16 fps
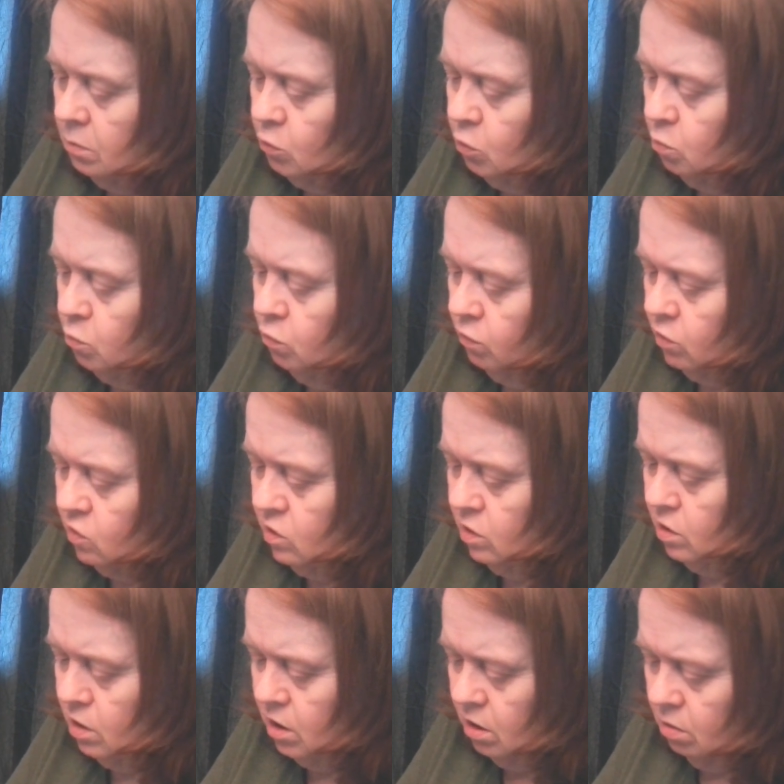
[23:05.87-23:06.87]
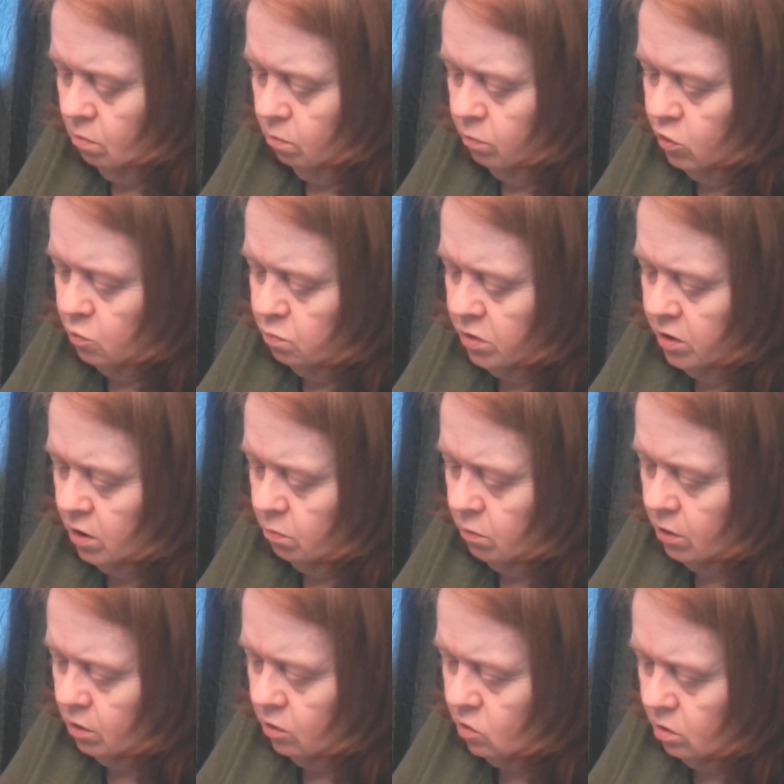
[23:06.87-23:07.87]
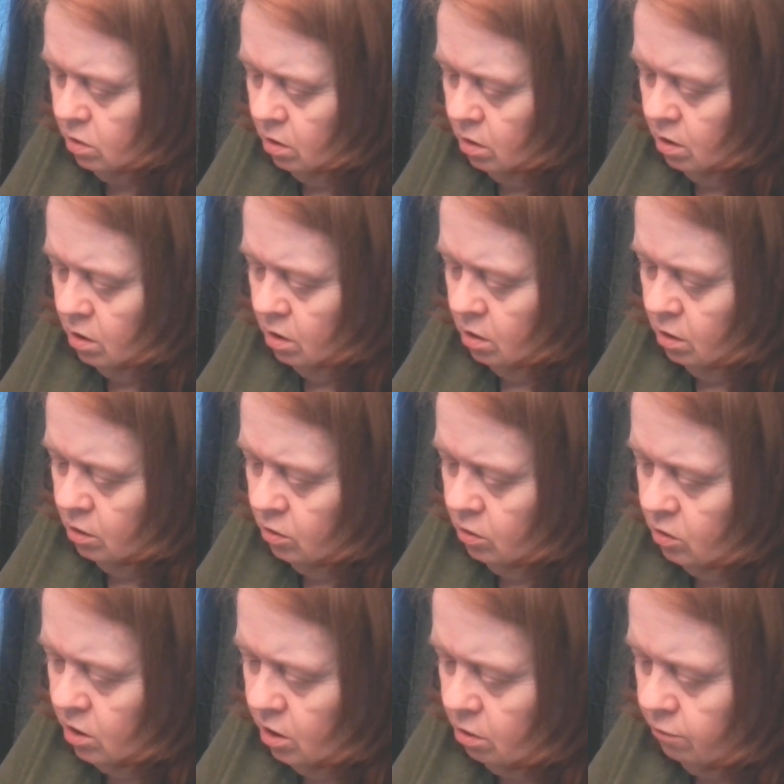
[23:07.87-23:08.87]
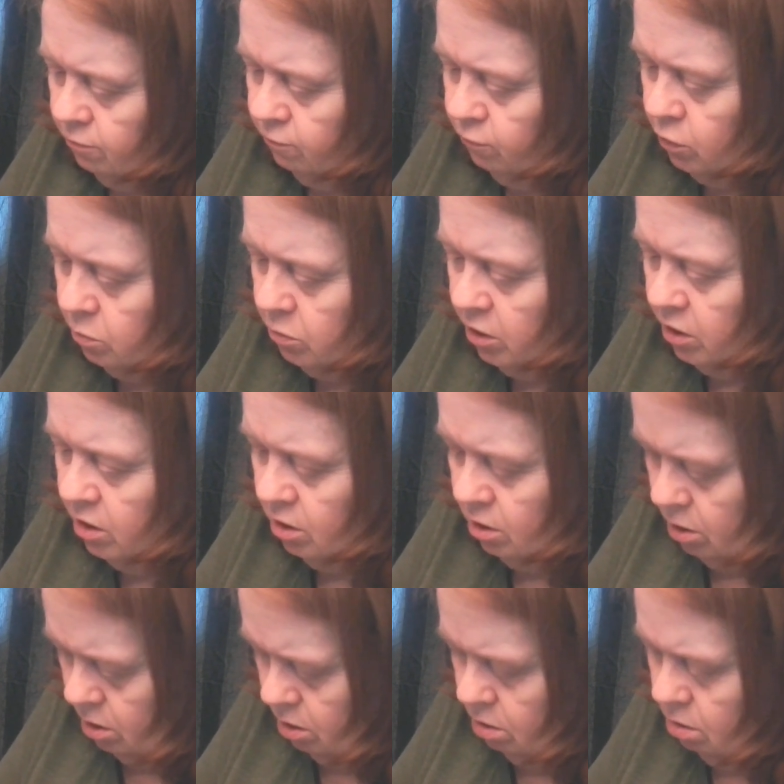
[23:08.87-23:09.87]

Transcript: we'll move this needle, this pin, because it looks like the foot might hit it.